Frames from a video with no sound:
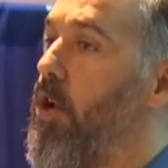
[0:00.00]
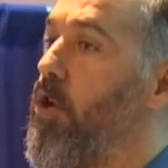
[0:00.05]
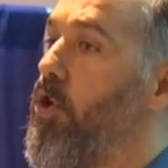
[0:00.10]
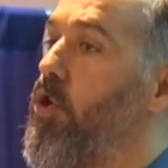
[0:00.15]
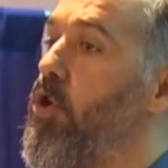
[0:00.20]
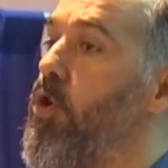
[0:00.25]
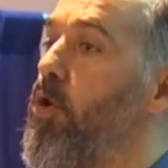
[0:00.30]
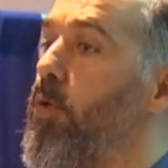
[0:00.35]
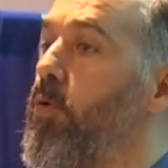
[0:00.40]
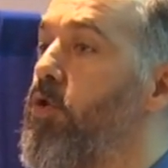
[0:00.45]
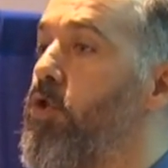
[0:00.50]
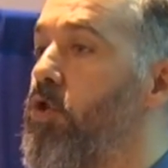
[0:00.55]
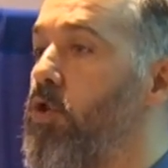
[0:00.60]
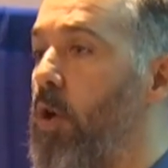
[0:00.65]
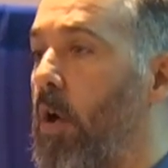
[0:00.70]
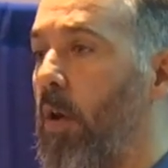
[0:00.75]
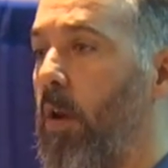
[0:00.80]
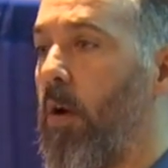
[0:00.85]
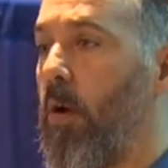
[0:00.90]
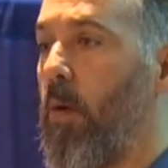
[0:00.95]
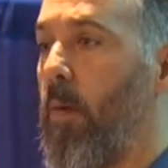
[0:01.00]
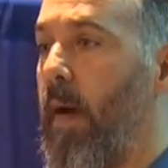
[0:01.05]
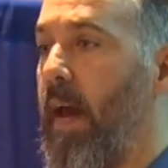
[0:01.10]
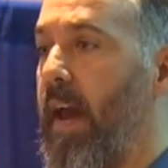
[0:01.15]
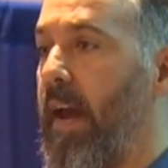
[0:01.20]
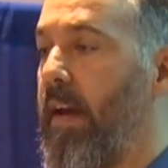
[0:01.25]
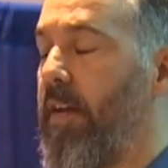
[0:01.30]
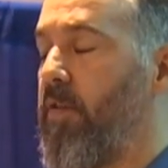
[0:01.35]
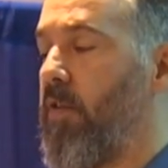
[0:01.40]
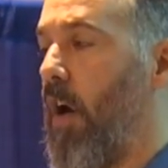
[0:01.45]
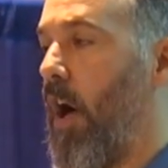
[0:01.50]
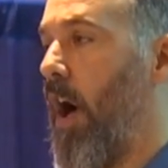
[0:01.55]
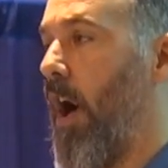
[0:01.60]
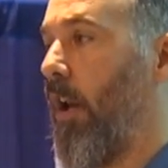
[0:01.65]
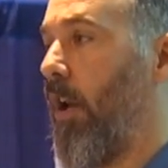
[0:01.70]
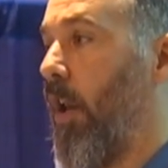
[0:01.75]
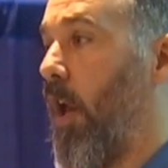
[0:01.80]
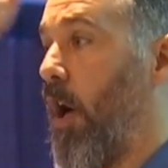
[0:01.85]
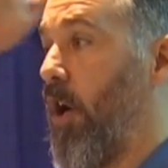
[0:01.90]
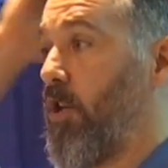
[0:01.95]
huge solar arrays
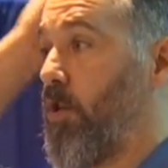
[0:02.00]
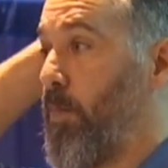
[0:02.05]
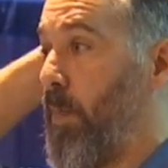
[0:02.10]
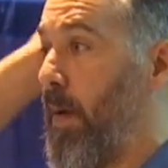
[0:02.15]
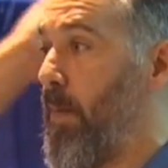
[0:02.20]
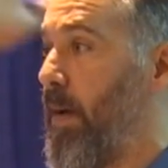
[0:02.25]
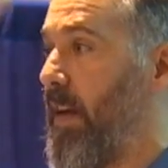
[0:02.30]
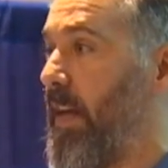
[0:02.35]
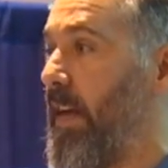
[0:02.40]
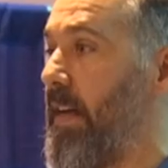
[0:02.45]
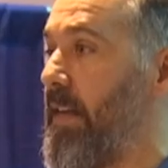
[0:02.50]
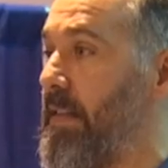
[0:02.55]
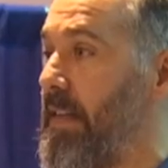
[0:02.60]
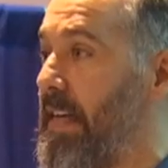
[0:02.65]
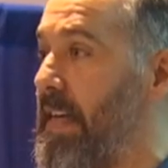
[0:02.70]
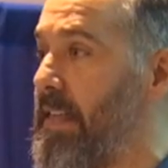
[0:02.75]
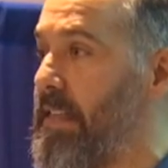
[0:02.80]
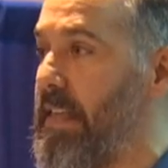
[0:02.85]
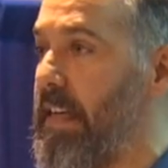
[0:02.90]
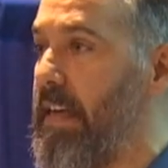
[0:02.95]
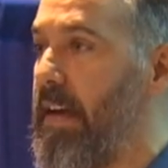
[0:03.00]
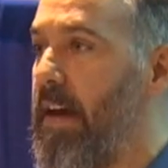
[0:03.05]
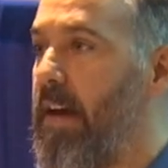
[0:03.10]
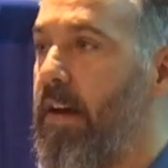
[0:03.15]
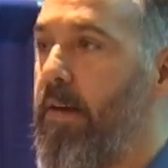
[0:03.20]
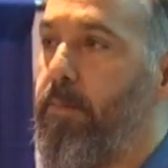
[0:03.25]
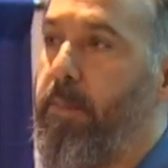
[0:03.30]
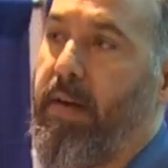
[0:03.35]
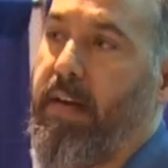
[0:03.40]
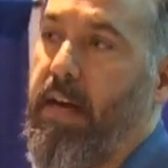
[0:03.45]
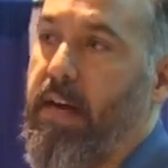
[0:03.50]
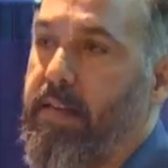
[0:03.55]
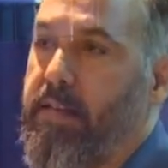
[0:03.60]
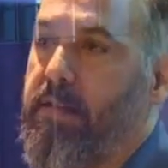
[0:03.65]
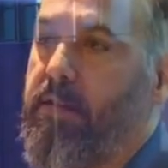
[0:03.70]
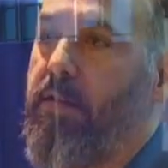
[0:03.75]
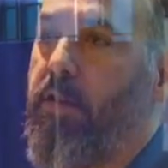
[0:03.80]
on large Biminis easy because